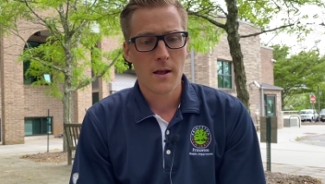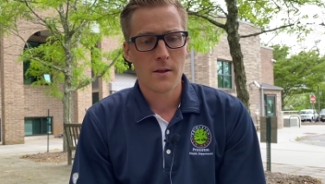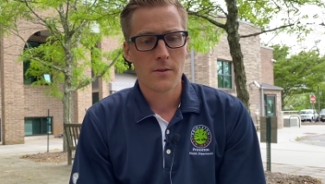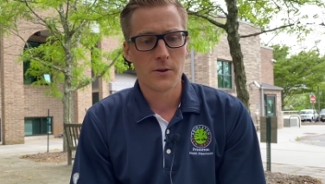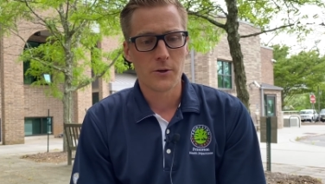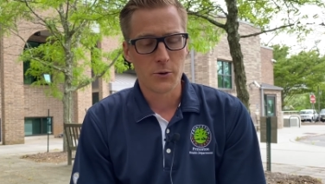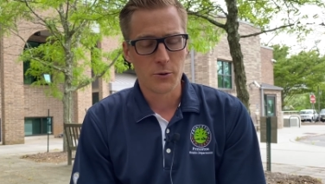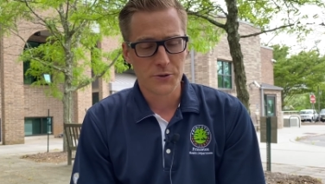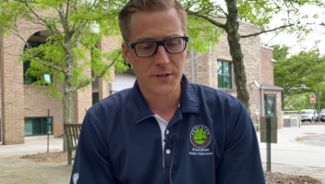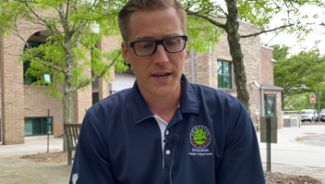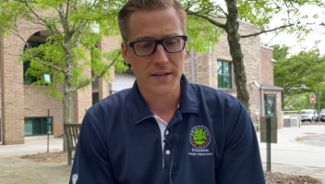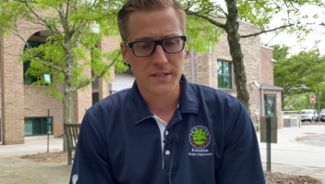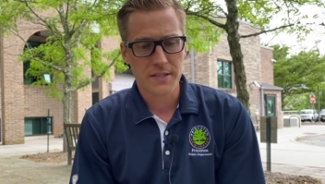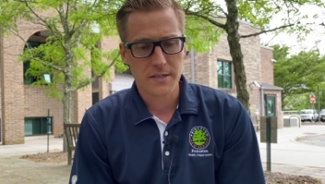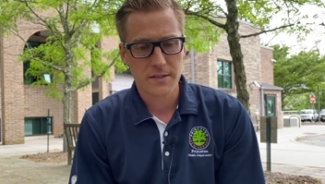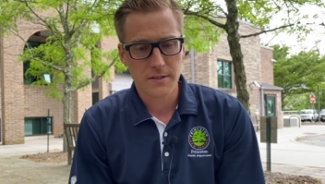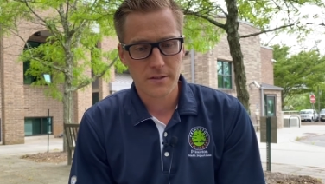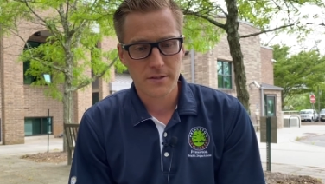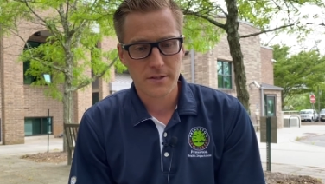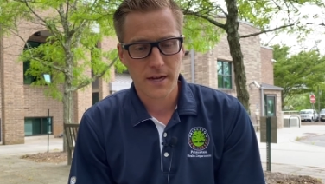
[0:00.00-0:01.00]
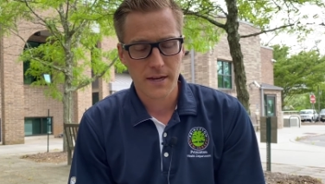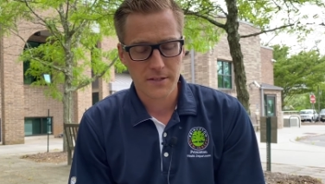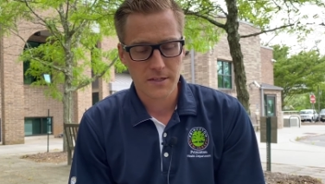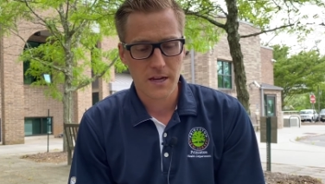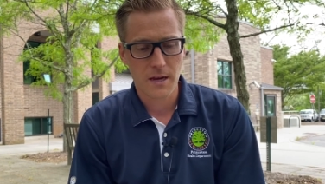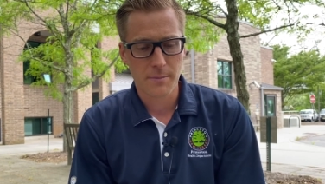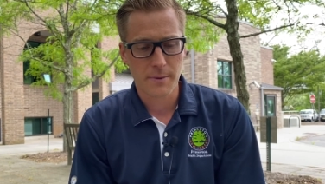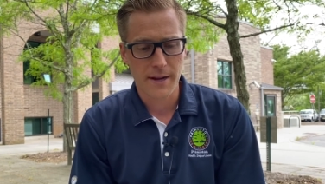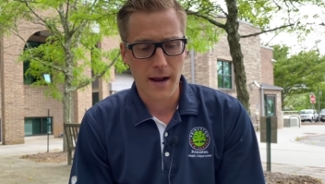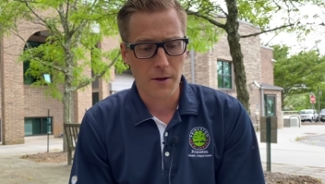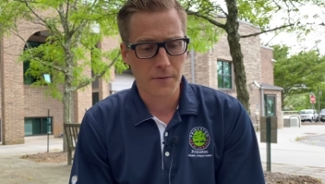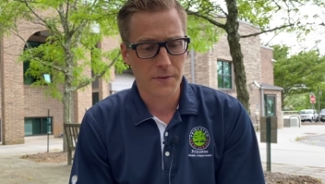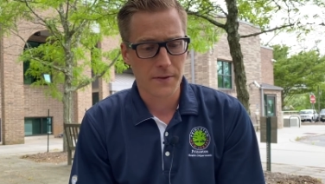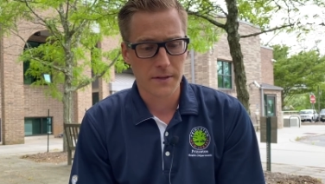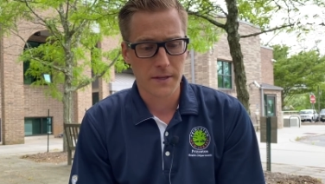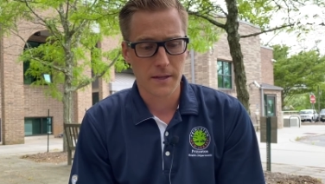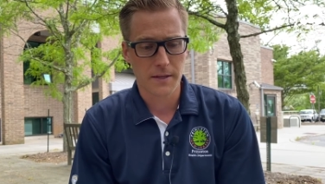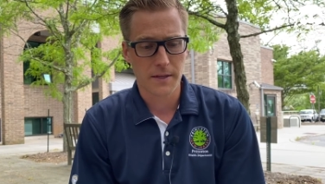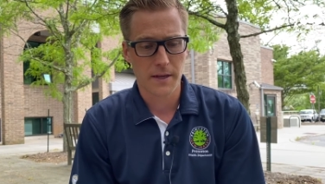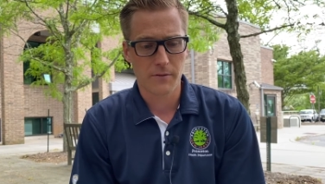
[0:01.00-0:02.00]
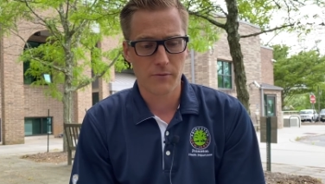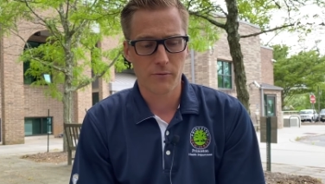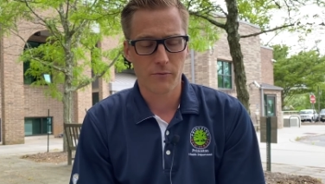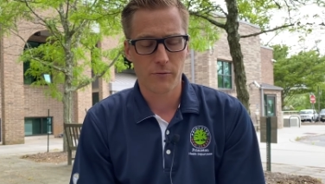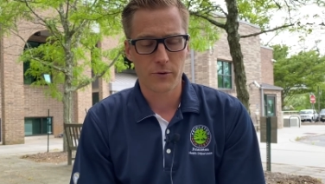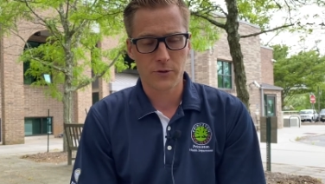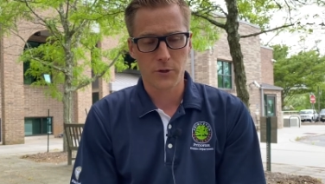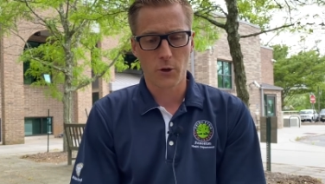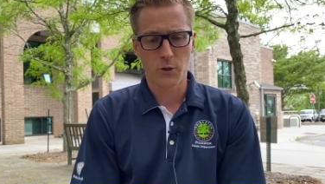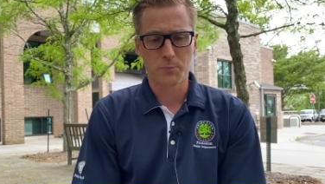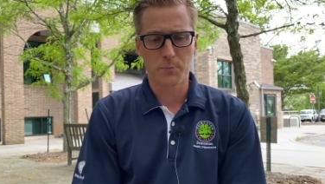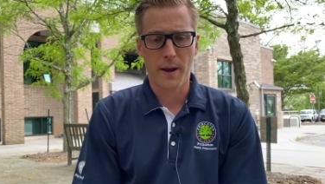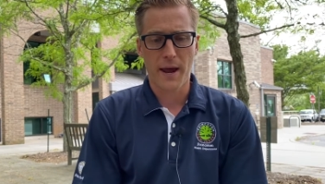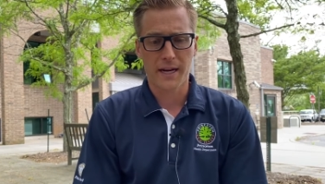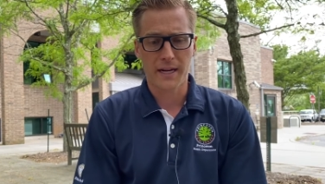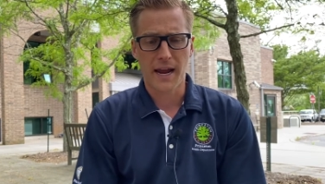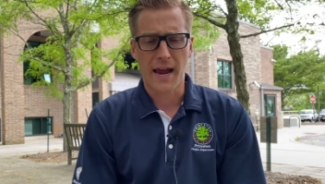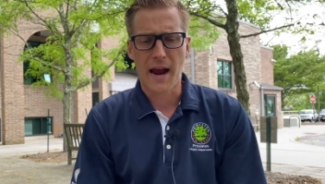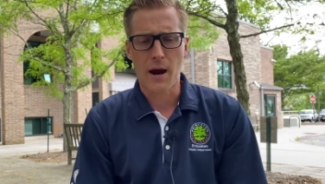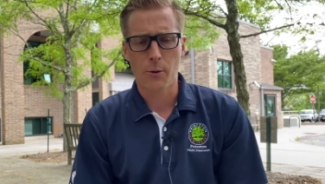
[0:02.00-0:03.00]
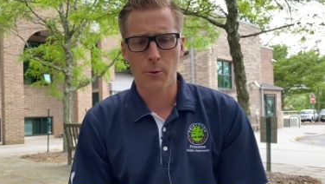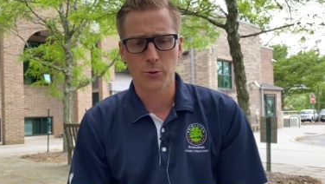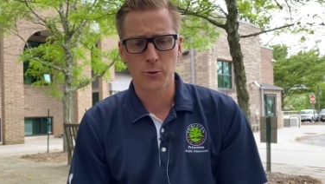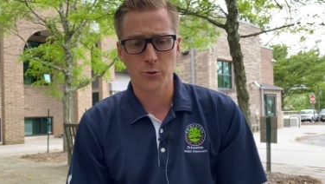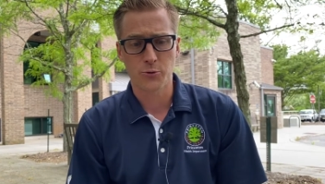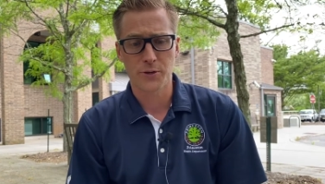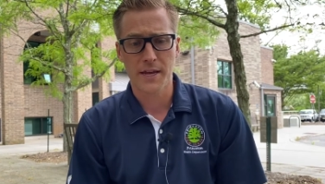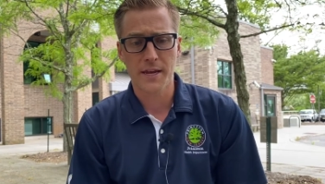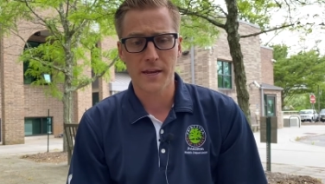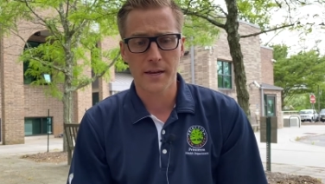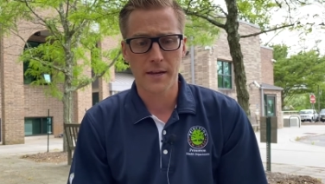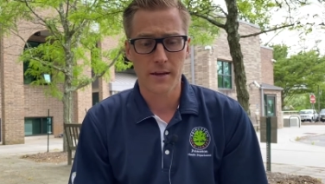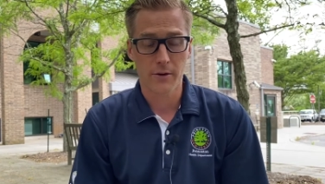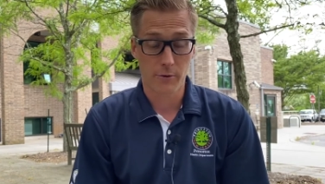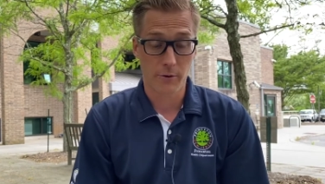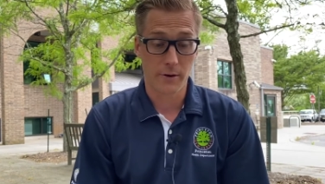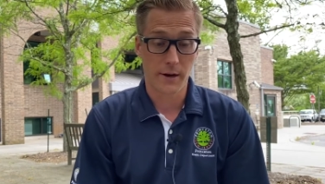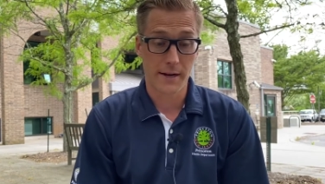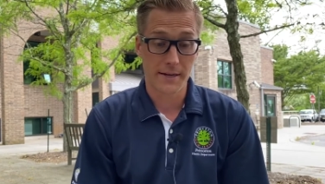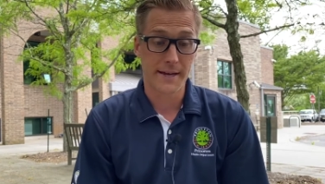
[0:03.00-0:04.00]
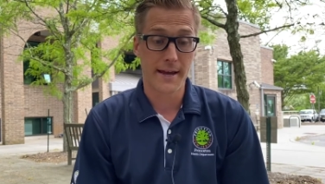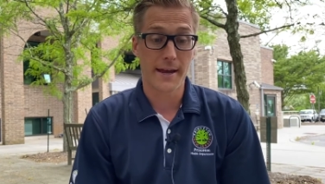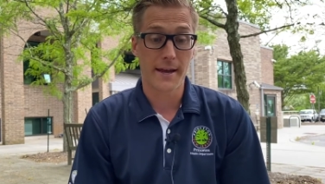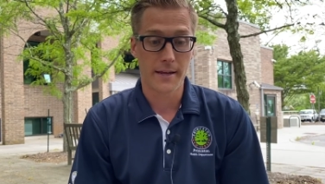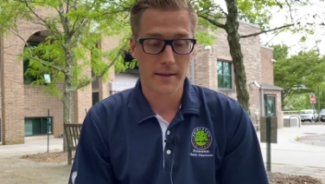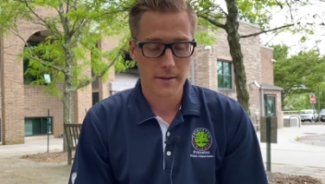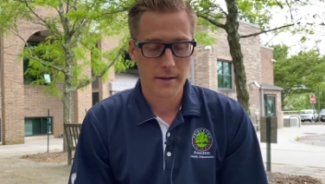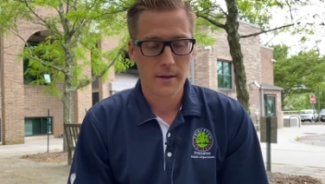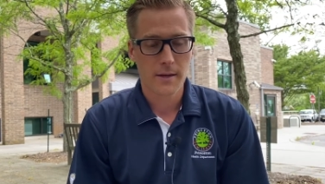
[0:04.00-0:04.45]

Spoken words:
the new tests coming out that can get results back in hours or a day